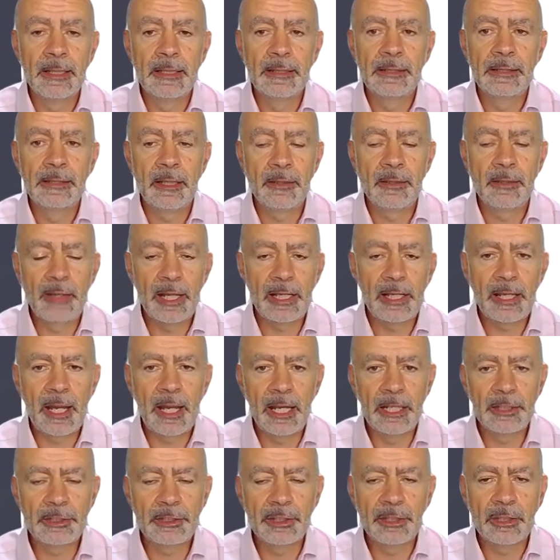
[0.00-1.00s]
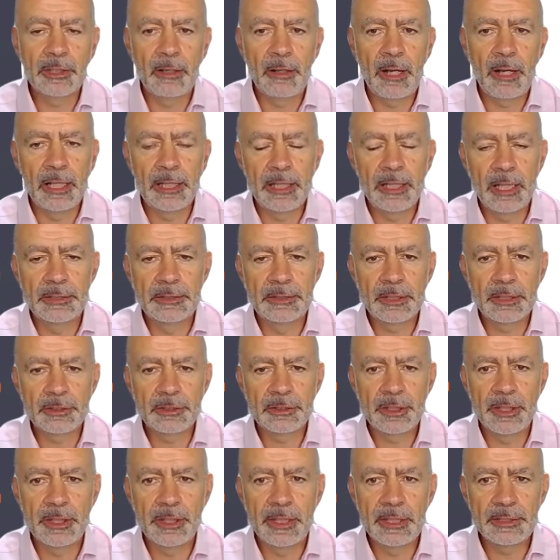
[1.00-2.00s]
Now that cash, I touched
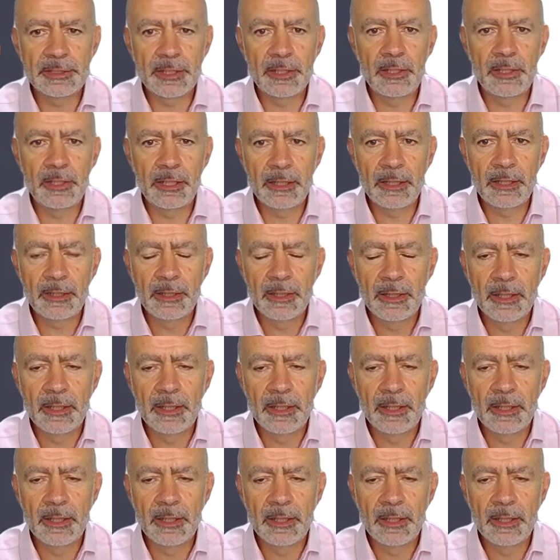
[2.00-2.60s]
on this earlier,